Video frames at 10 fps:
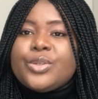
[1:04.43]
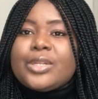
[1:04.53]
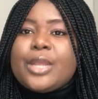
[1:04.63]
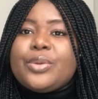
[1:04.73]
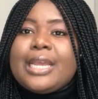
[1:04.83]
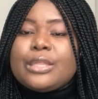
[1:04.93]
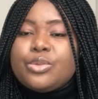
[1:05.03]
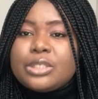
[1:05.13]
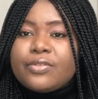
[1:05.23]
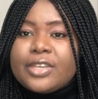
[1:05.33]
so that you get
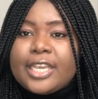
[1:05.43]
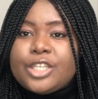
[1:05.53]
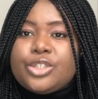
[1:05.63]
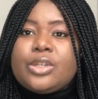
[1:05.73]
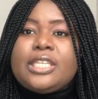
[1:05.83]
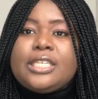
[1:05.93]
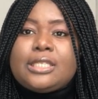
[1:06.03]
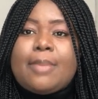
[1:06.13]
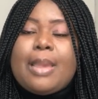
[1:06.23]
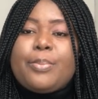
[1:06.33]
notification each
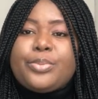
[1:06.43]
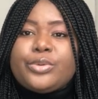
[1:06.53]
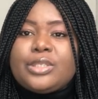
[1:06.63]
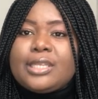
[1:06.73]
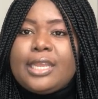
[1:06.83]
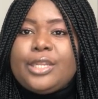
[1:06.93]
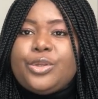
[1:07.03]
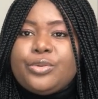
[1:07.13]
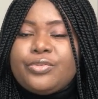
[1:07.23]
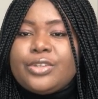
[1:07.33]
time I post a
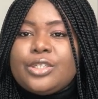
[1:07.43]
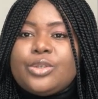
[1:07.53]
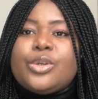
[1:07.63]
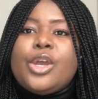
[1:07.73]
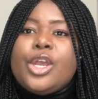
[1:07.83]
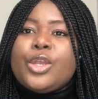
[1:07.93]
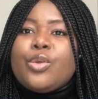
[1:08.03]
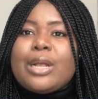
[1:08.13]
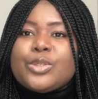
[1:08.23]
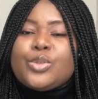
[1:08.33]
new video.
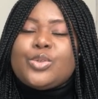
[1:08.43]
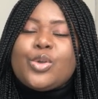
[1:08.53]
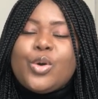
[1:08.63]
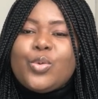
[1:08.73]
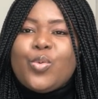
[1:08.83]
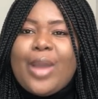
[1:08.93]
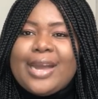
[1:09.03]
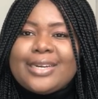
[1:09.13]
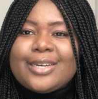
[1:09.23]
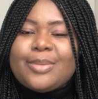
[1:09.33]
You are so
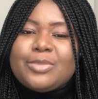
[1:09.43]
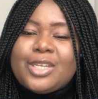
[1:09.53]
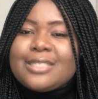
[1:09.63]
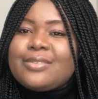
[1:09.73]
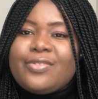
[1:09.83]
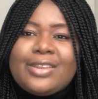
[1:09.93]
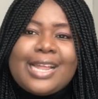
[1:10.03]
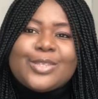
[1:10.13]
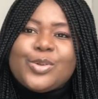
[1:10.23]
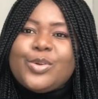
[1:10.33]
welcome. Just feel
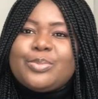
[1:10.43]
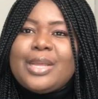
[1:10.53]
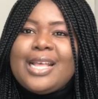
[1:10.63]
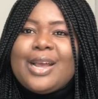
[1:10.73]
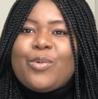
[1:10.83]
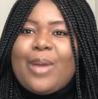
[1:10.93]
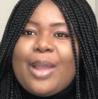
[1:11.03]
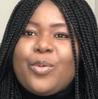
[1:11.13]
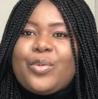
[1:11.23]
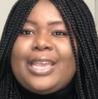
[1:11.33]
at home
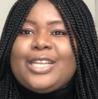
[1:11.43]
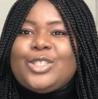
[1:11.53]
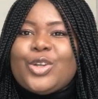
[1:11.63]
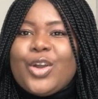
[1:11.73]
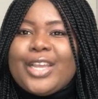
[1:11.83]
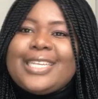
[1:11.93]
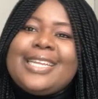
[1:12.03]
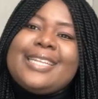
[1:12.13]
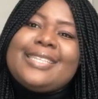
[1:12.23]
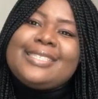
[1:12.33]
while we enjoy
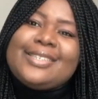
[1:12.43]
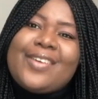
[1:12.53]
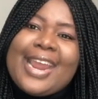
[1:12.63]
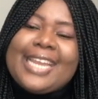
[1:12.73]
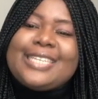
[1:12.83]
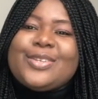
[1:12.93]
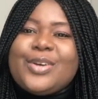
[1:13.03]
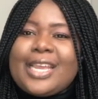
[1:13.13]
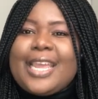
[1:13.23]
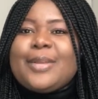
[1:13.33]
the ride,
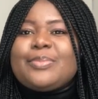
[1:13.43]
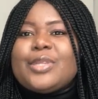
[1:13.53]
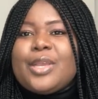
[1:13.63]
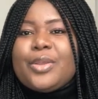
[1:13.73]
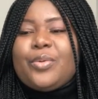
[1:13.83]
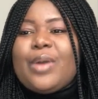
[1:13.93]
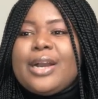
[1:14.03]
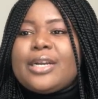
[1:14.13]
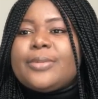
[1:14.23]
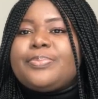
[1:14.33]
okay? You're
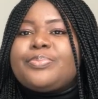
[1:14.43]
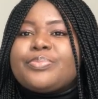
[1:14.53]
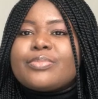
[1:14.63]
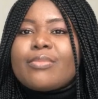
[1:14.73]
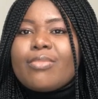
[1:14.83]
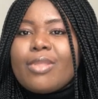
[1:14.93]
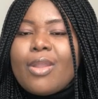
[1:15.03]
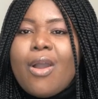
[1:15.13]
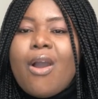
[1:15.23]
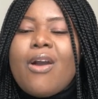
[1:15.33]
welcome.
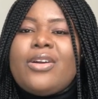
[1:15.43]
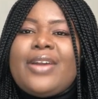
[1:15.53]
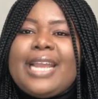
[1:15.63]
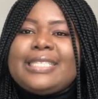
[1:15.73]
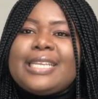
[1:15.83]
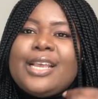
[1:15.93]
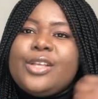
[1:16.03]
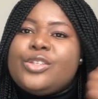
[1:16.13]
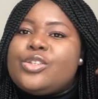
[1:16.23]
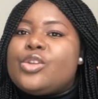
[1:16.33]
All right,
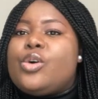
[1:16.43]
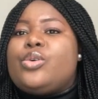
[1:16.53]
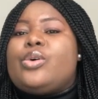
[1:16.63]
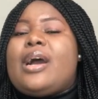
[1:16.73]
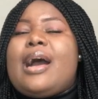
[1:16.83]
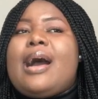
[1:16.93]
so